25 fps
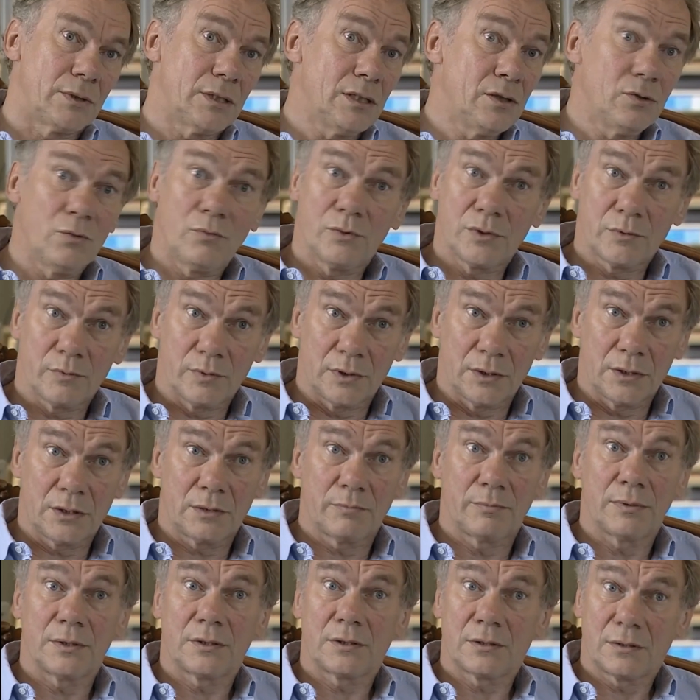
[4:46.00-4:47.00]
Didn't always
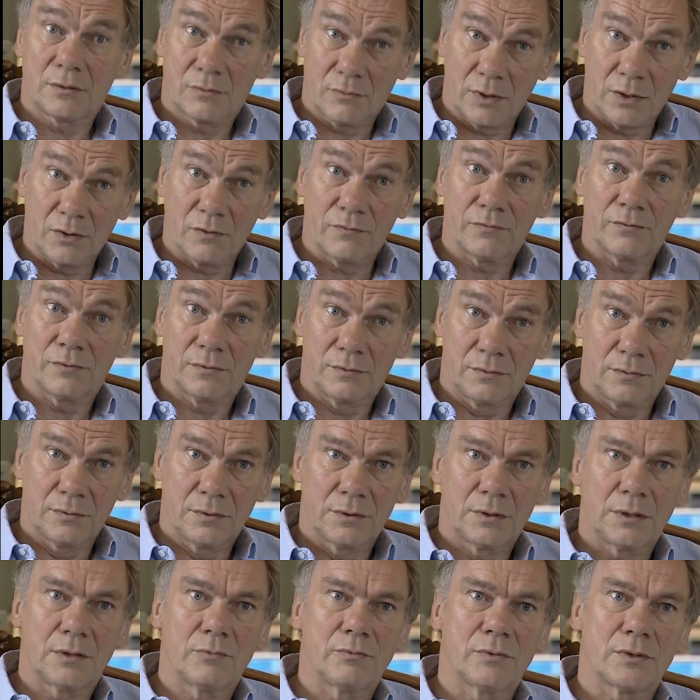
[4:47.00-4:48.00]
work, but quite often
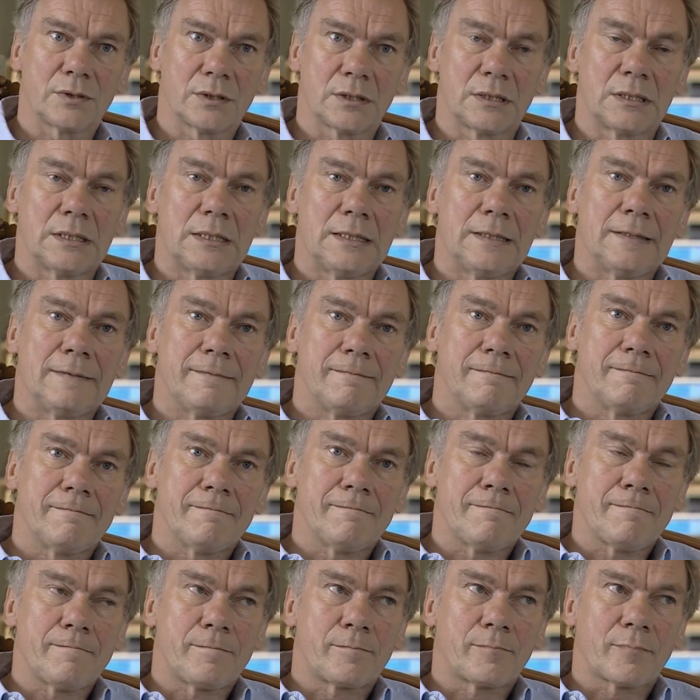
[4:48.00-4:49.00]
it was a
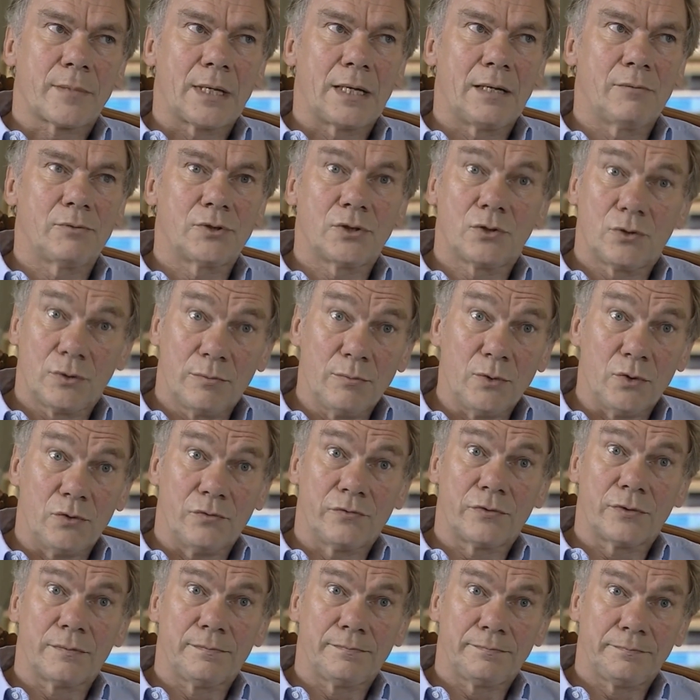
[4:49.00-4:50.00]
good move.